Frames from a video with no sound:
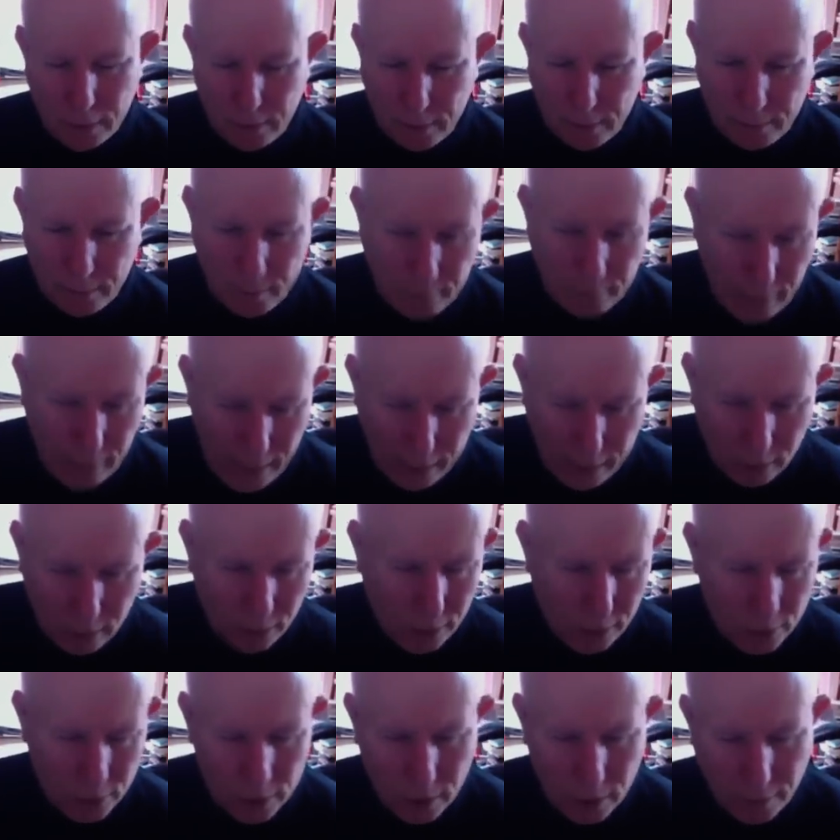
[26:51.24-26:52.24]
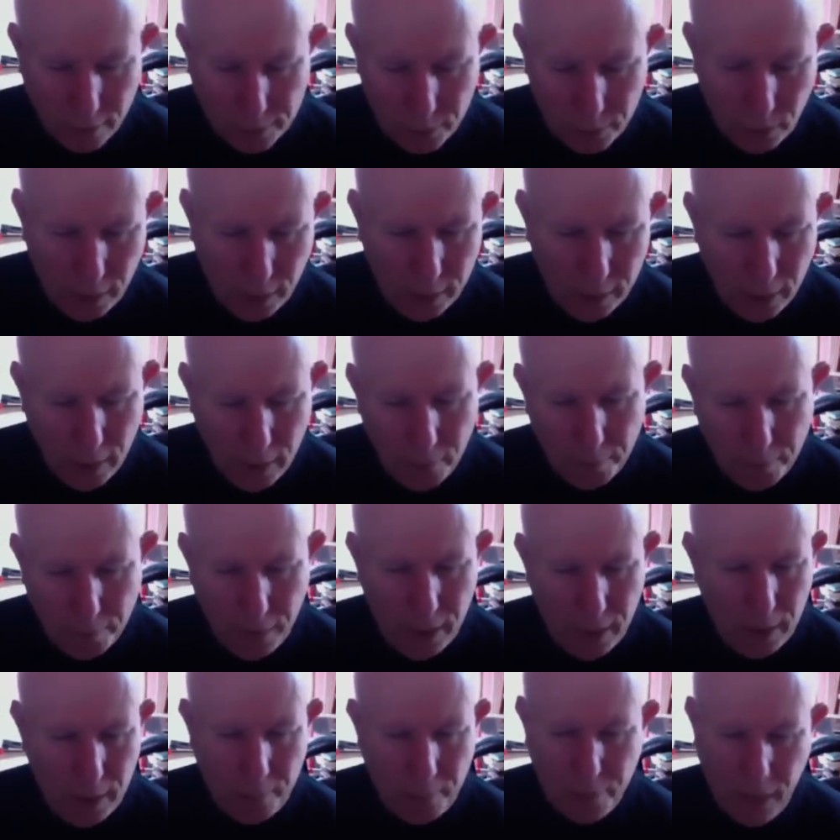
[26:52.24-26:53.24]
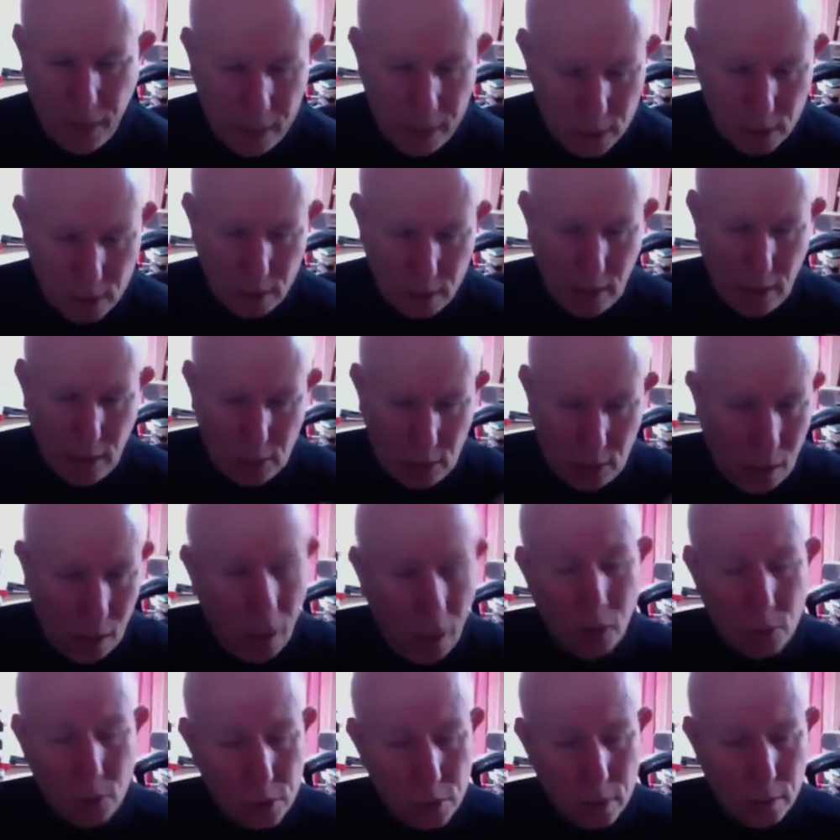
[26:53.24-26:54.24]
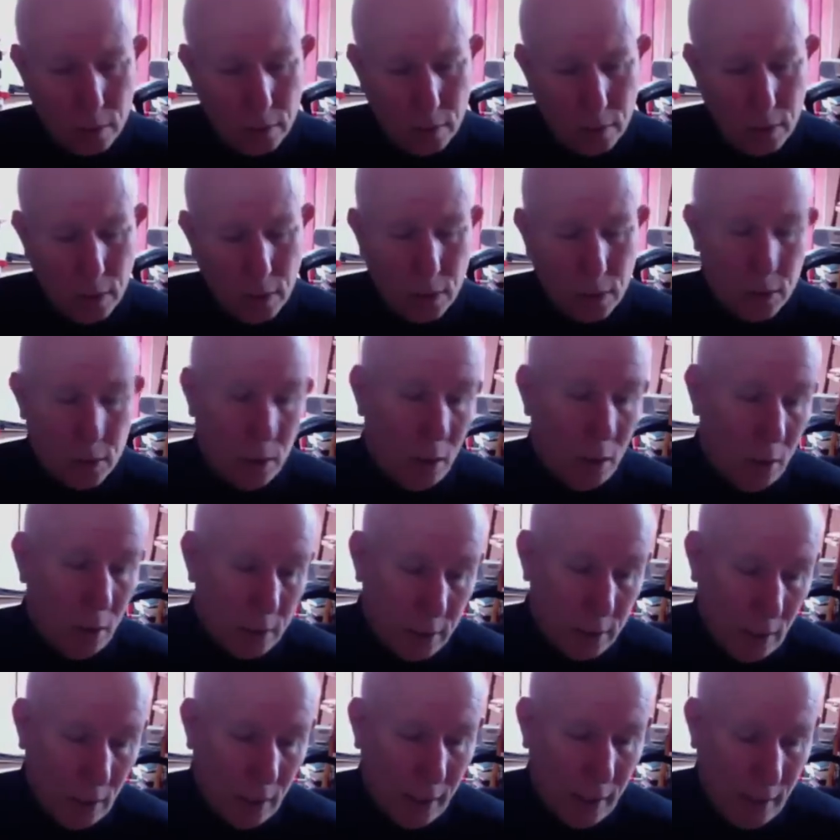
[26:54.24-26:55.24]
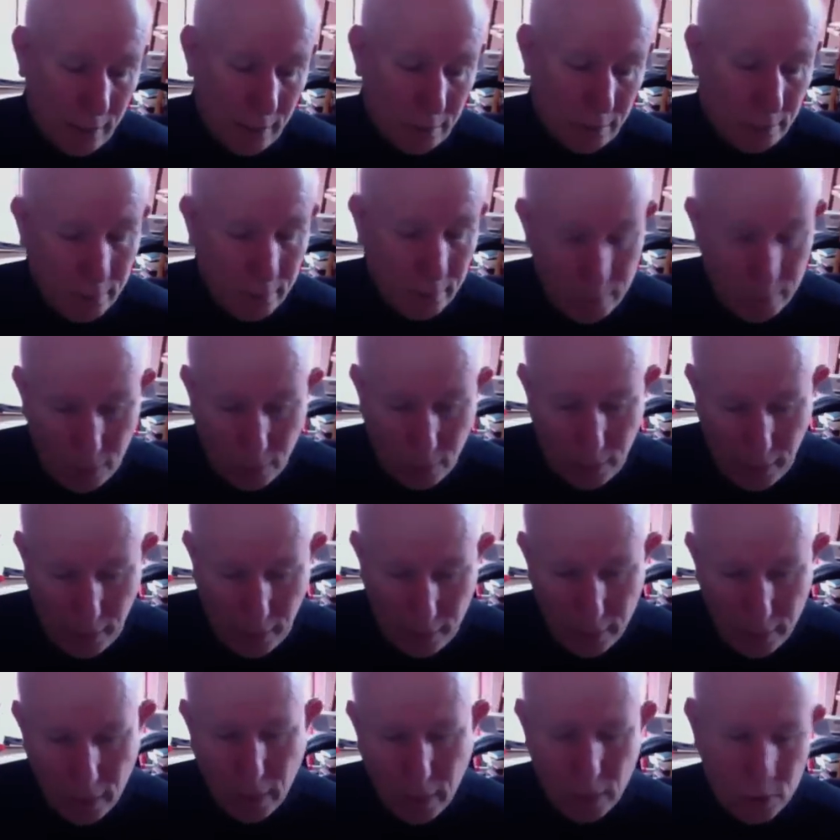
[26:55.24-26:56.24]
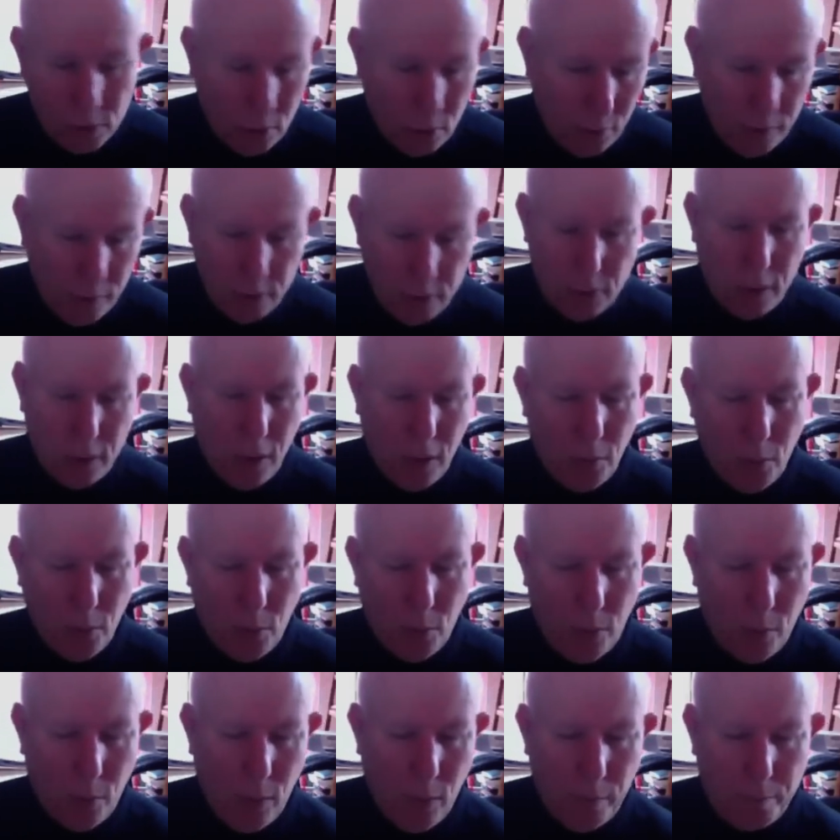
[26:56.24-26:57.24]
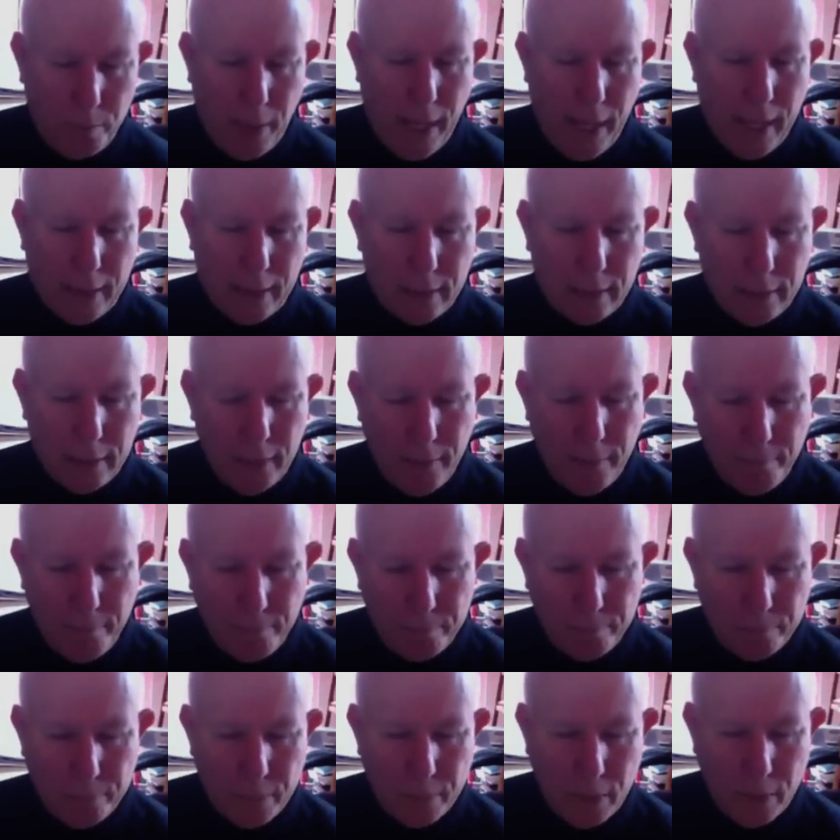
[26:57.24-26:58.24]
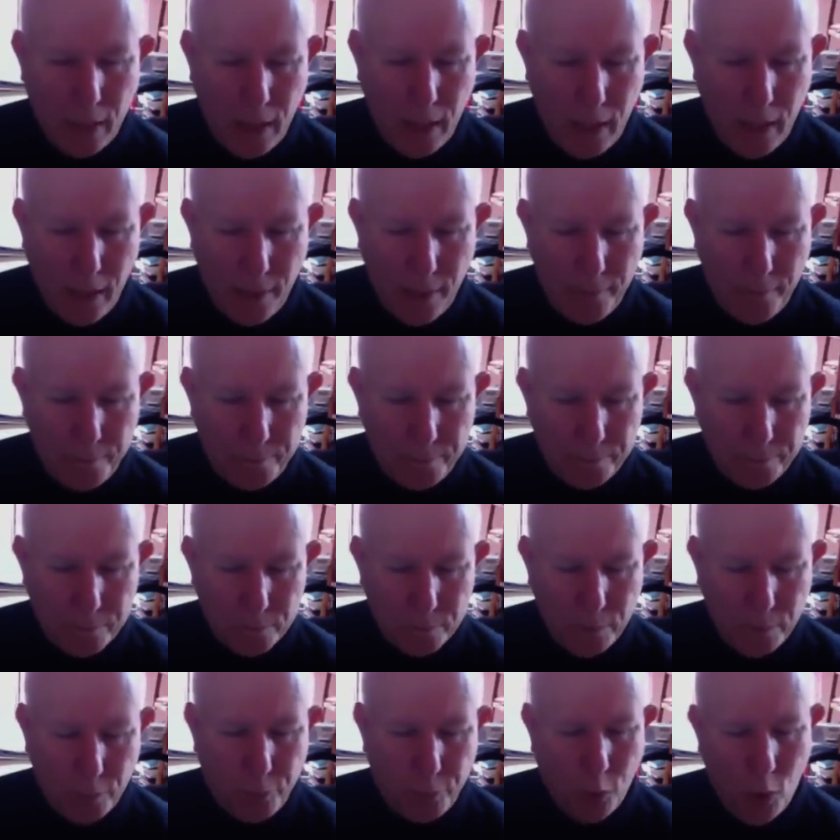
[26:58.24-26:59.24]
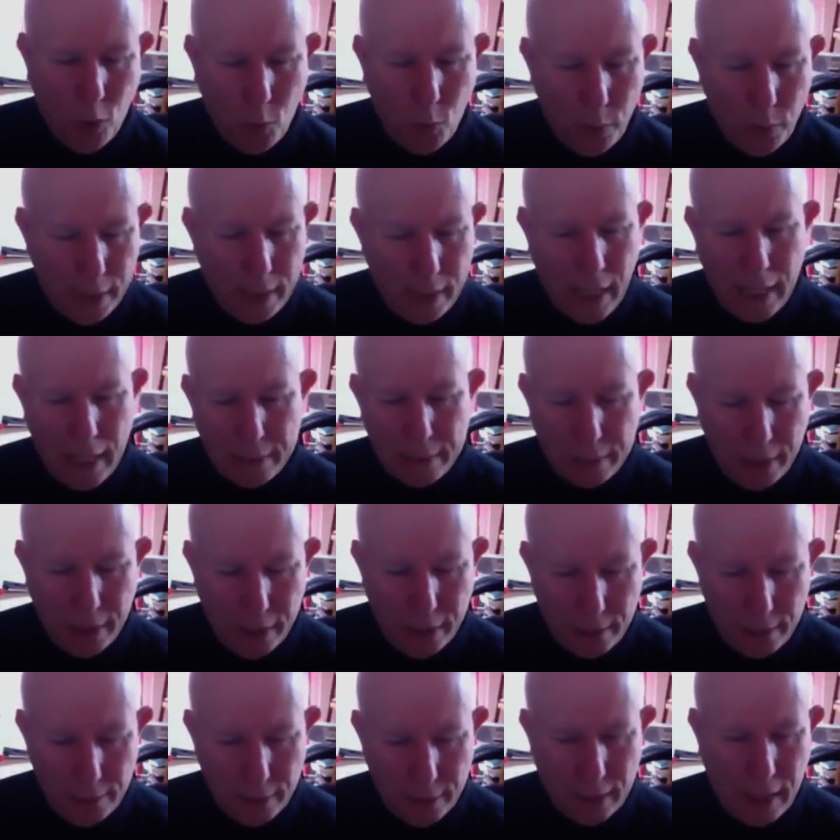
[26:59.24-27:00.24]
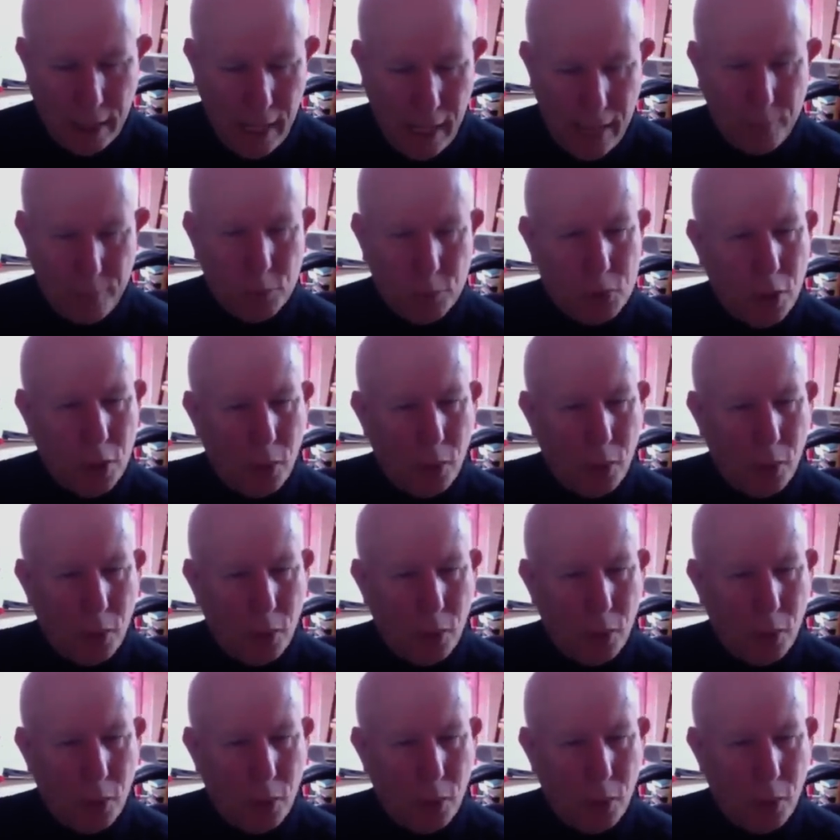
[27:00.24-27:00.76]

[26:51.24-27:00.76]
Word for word: angle yourself through it. But it, but it's it's closed. So I say, okay, okay. So this year when we went back, um, before we got there, the cave was already